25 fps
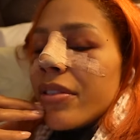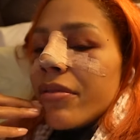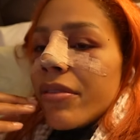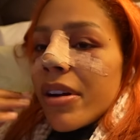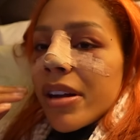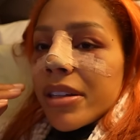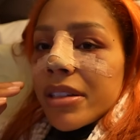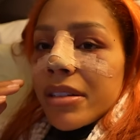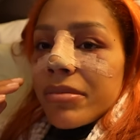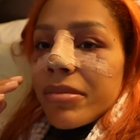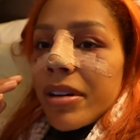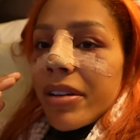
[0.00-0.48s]
the
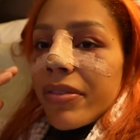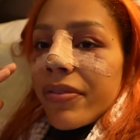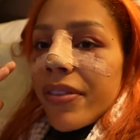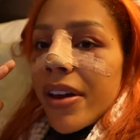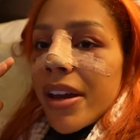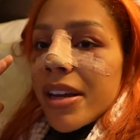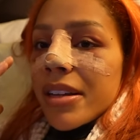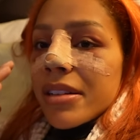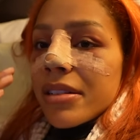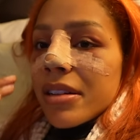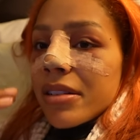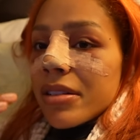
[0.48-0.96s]
rest of my
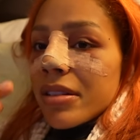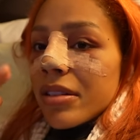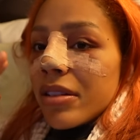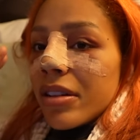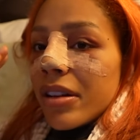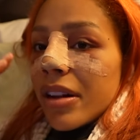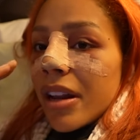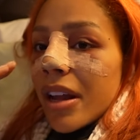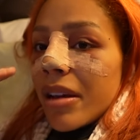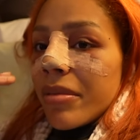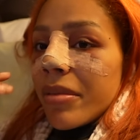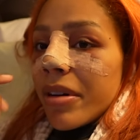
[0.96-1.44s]
face doesn't
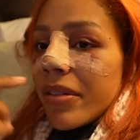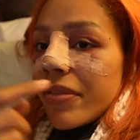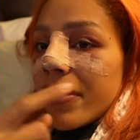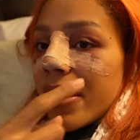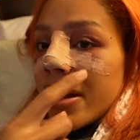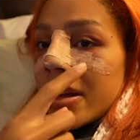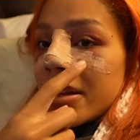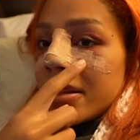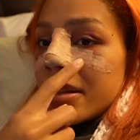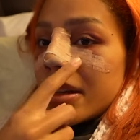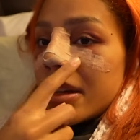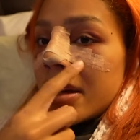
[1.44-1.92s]
look like my
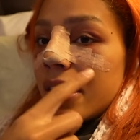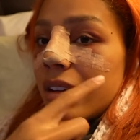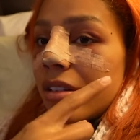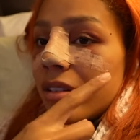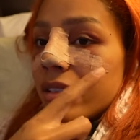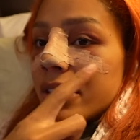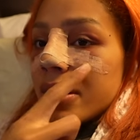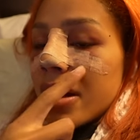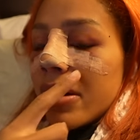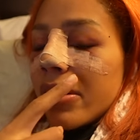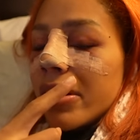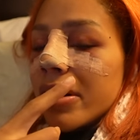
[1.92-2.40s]
face and it
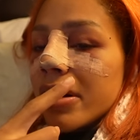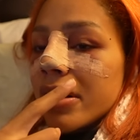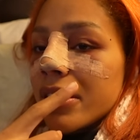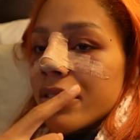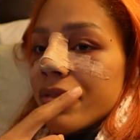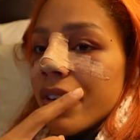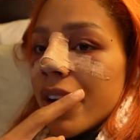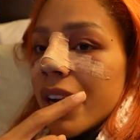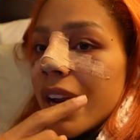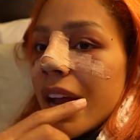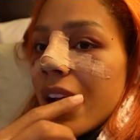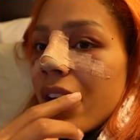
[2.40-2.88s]
looks how it does
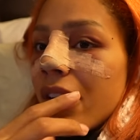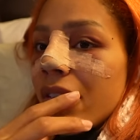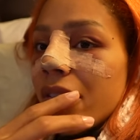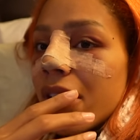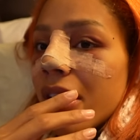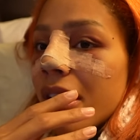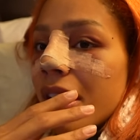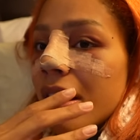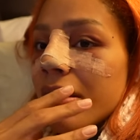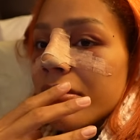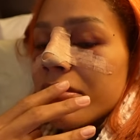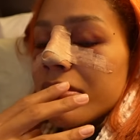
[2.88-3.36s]
right now,
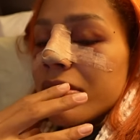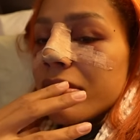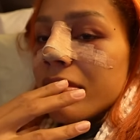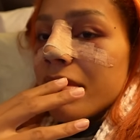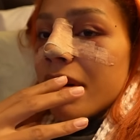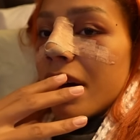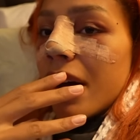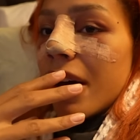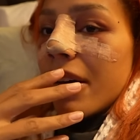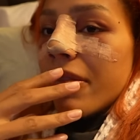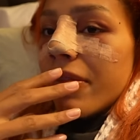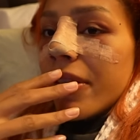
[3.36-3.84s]
I'm
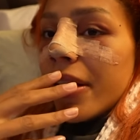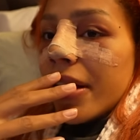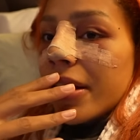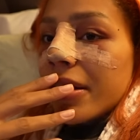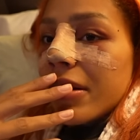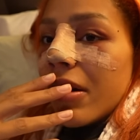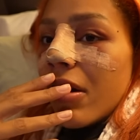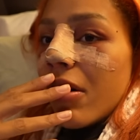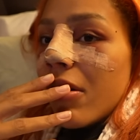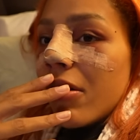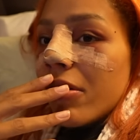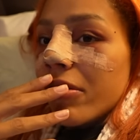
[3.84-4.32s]
I think
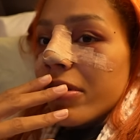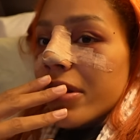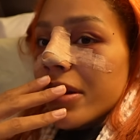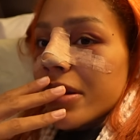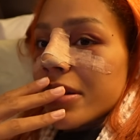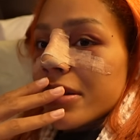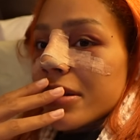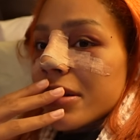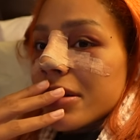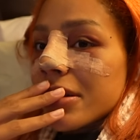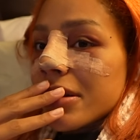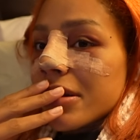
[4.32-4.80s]
the whole
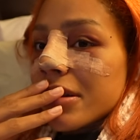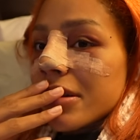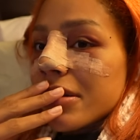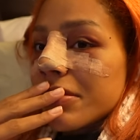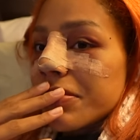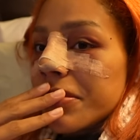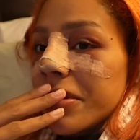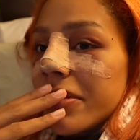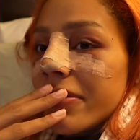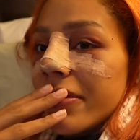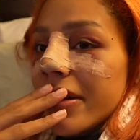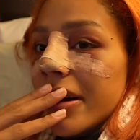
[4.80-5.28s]
thing's gonna
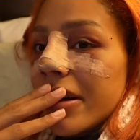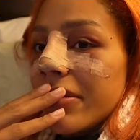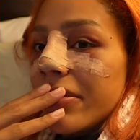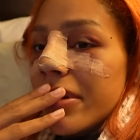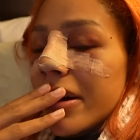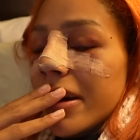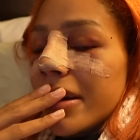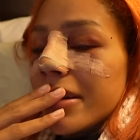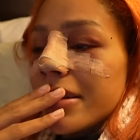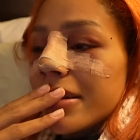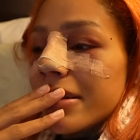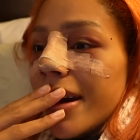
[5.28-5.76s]
just be really
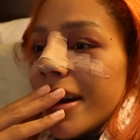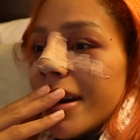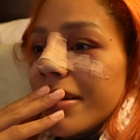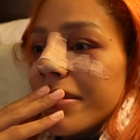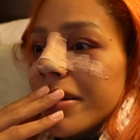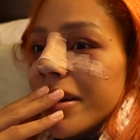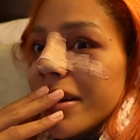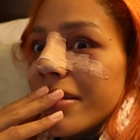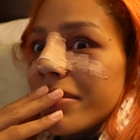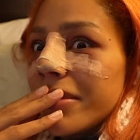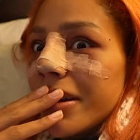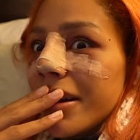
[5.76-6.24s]
weird and I'm
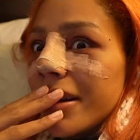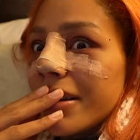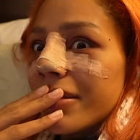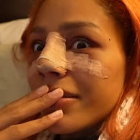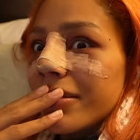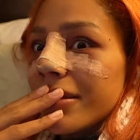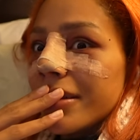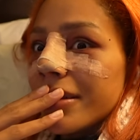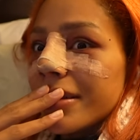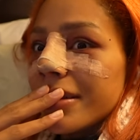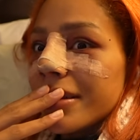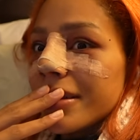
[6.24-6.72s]
gonna be like,
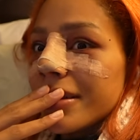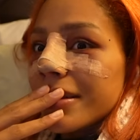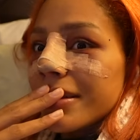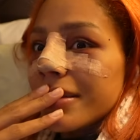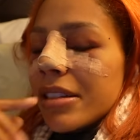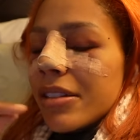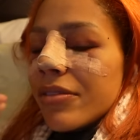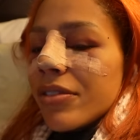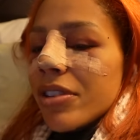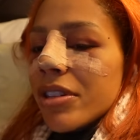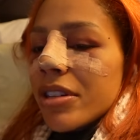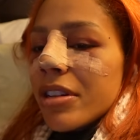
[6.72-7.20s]
what?
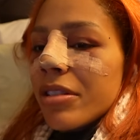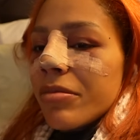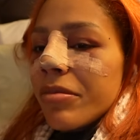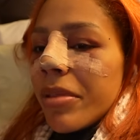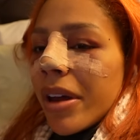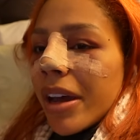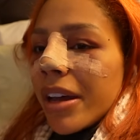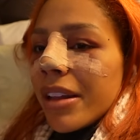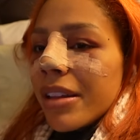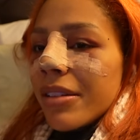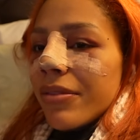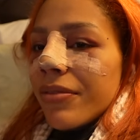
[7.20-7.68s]
So I've just looked
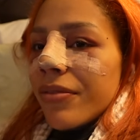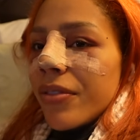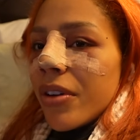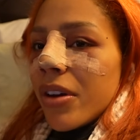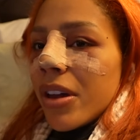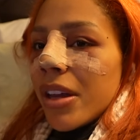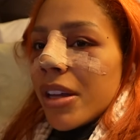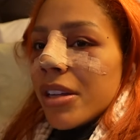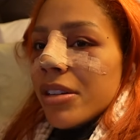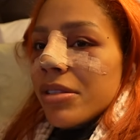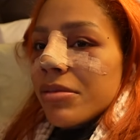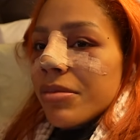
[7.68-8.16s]
back at the
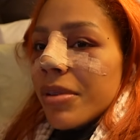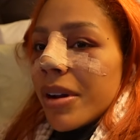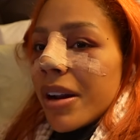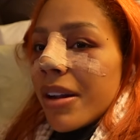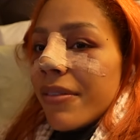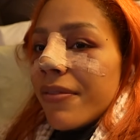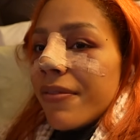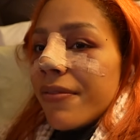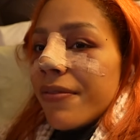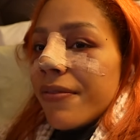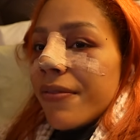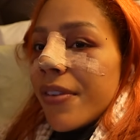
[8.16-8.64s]
footage when
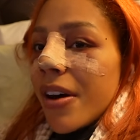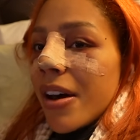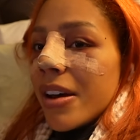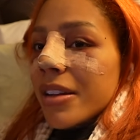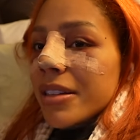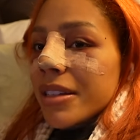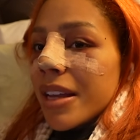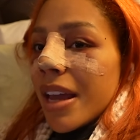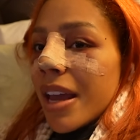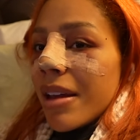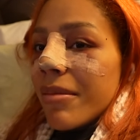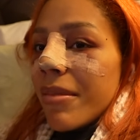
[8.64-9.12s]
I
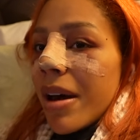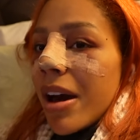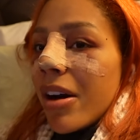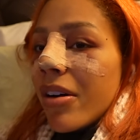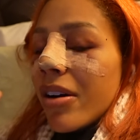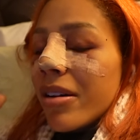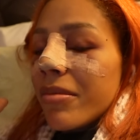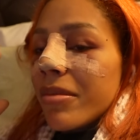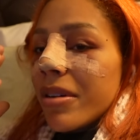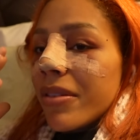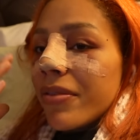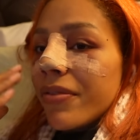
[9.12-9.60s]
first came
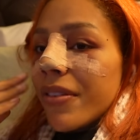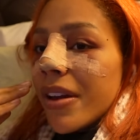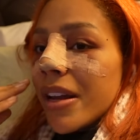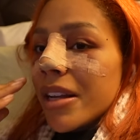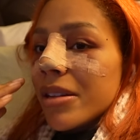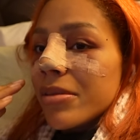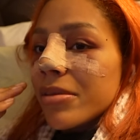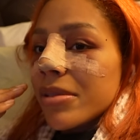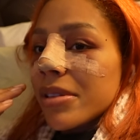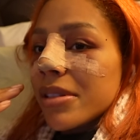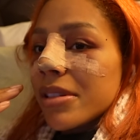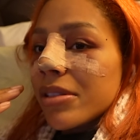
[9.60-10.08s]
out and my
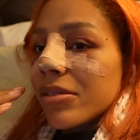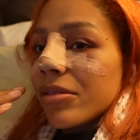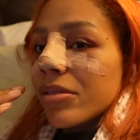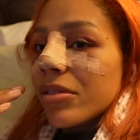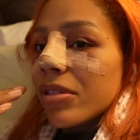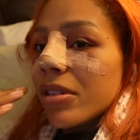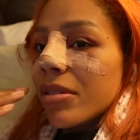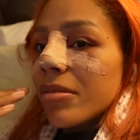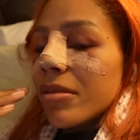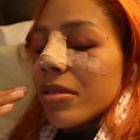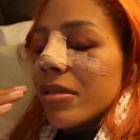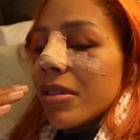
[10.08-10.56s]
face was still
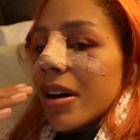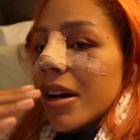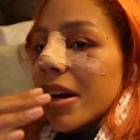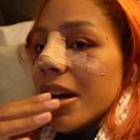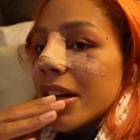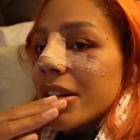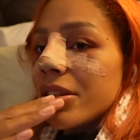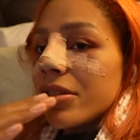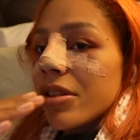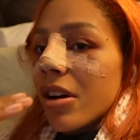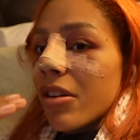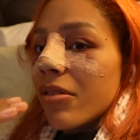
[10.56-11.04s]
normal and
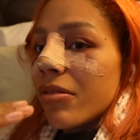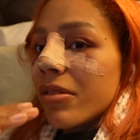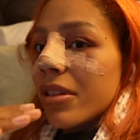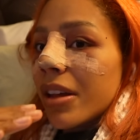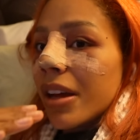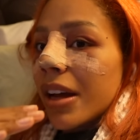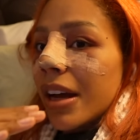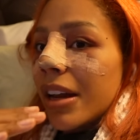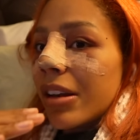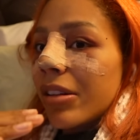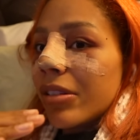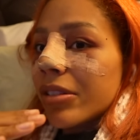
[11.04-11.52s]
I don't
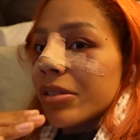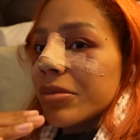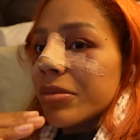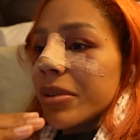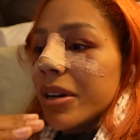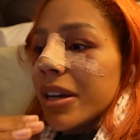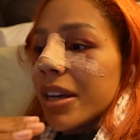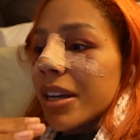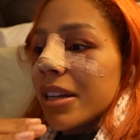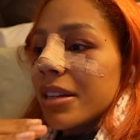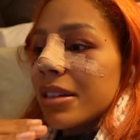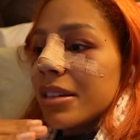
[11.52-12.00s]
think I looked
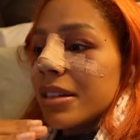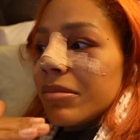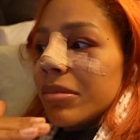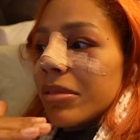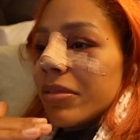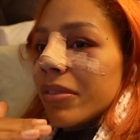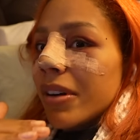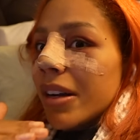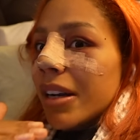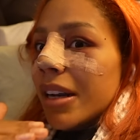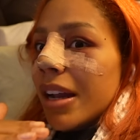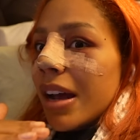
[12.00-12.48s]
weird.
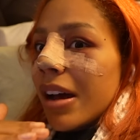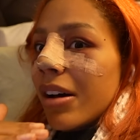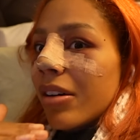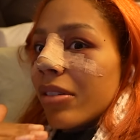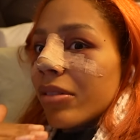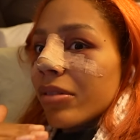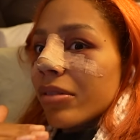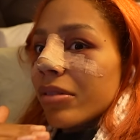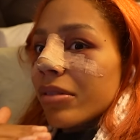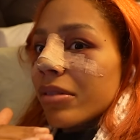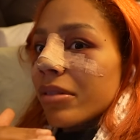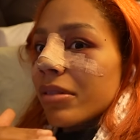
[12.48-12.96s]
But right
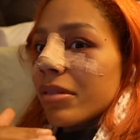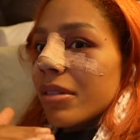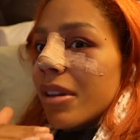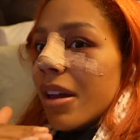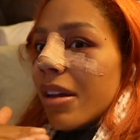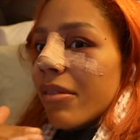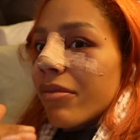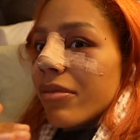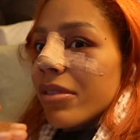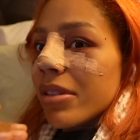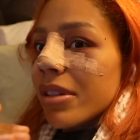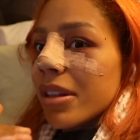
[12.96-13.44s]
now,
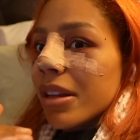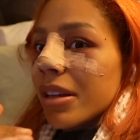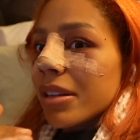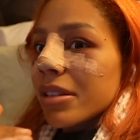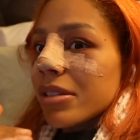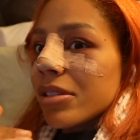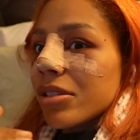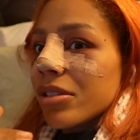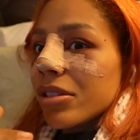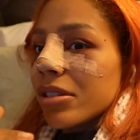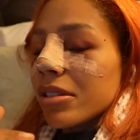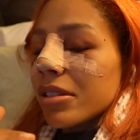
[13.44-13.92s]

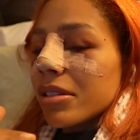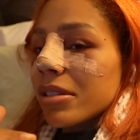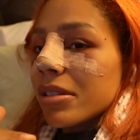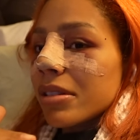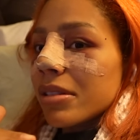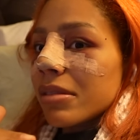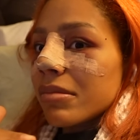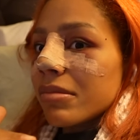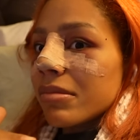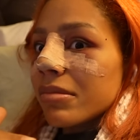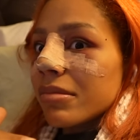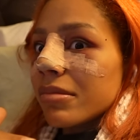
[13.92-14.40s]
everything's
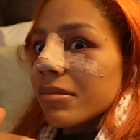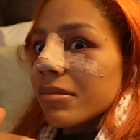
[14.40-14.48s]
just